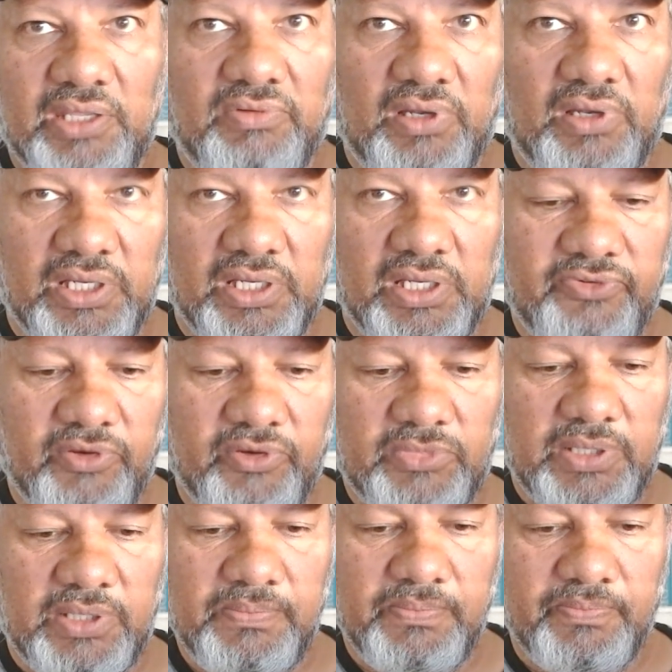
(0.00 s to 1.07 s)
I've learned from
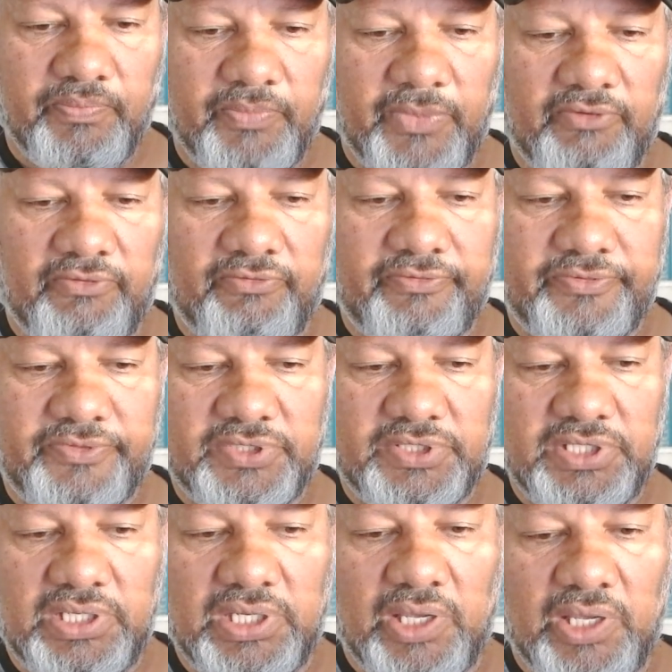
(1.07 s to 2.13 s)
them. I've
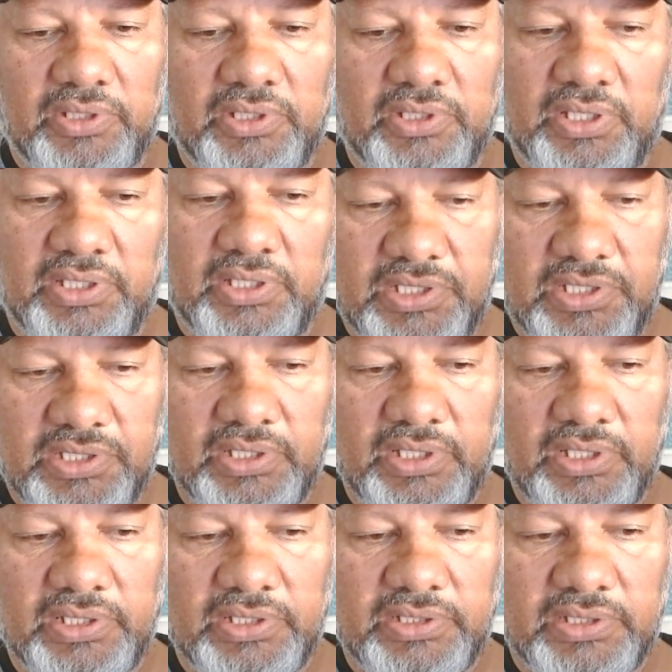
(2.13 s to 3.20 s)
seen how the
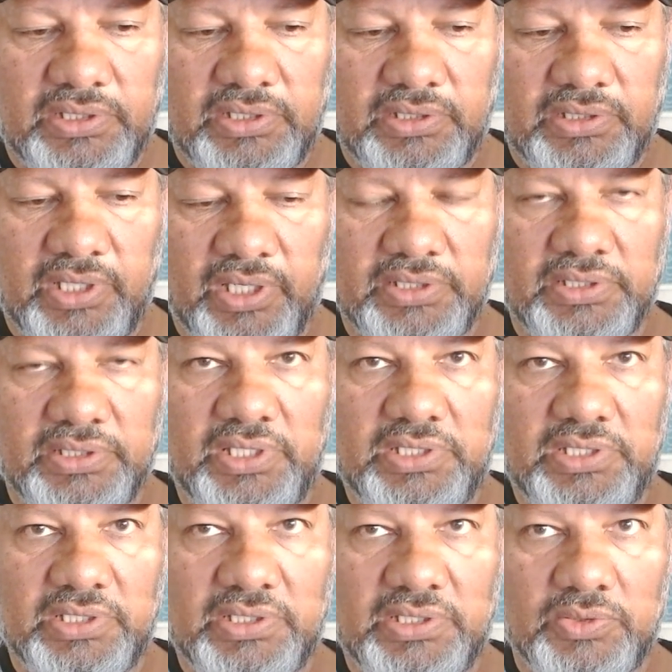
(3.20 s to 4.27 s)
traditionalist
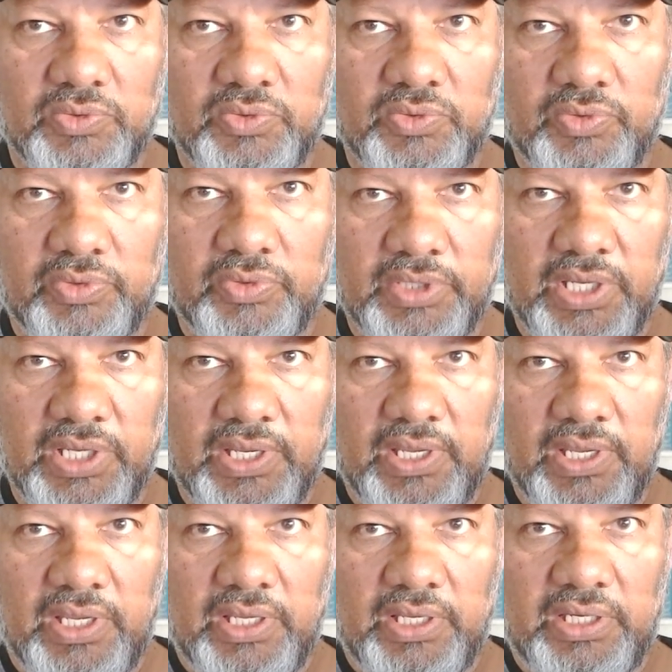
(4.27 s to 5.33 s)
translations or
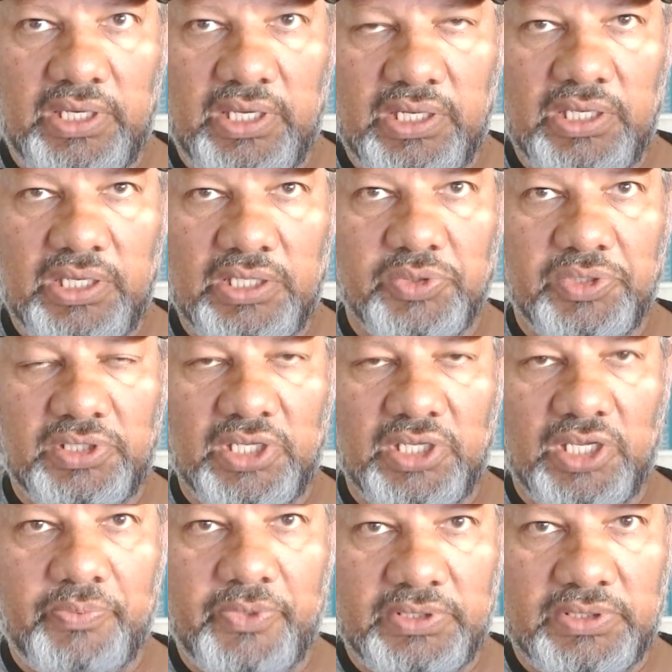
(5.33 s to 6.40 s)
readings or
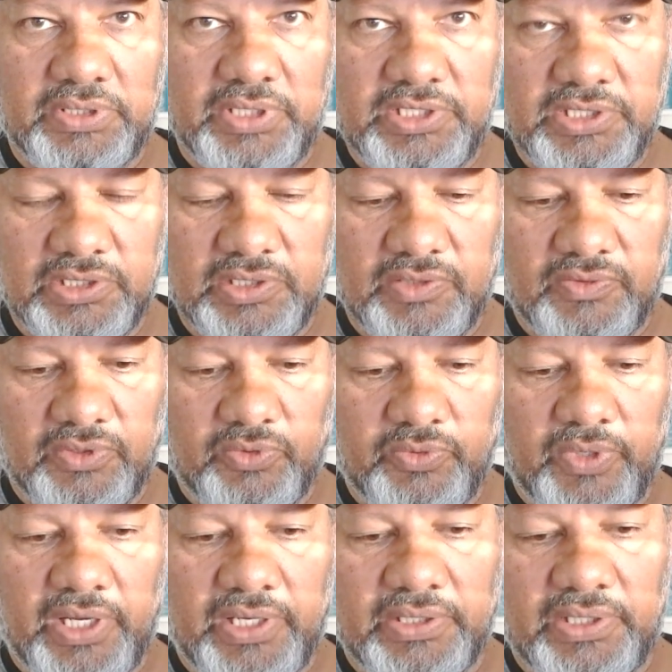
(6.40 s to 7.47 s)
interpretations of the
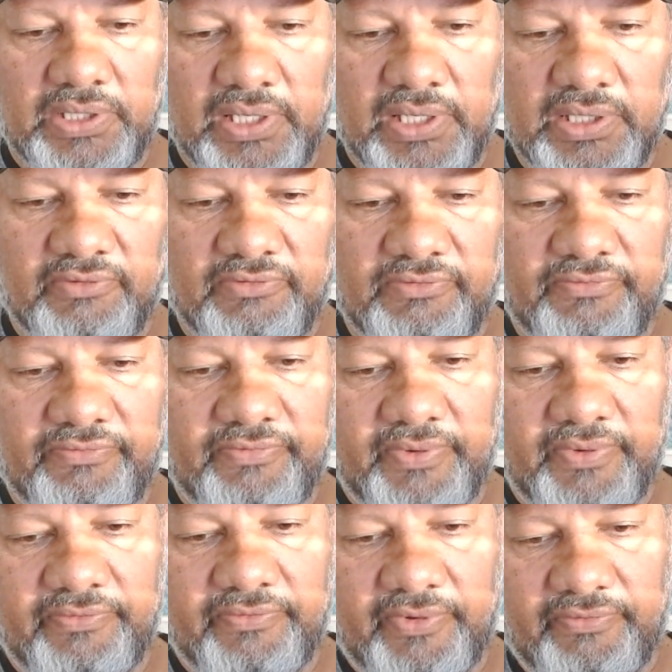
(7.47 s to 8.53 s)
Quran are done. I've
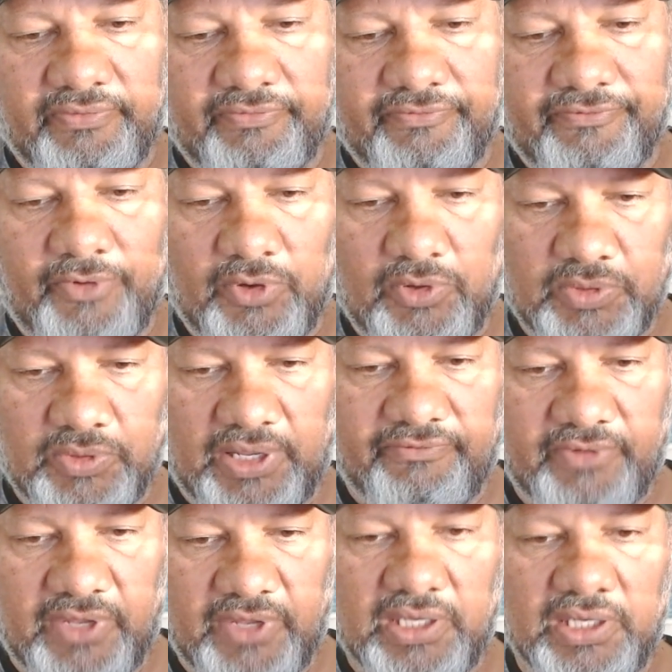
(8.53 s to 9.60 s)
followed,
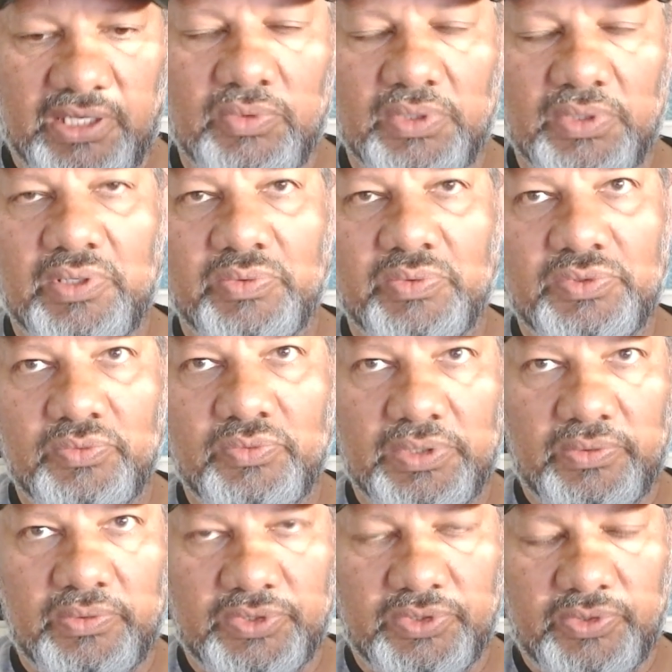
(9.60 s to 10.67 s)
I've taken
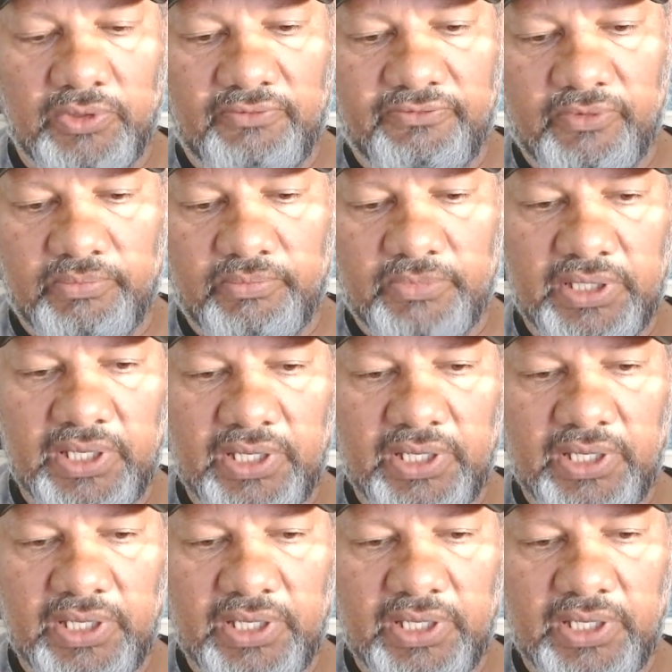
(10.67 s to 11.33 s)
what was good from that.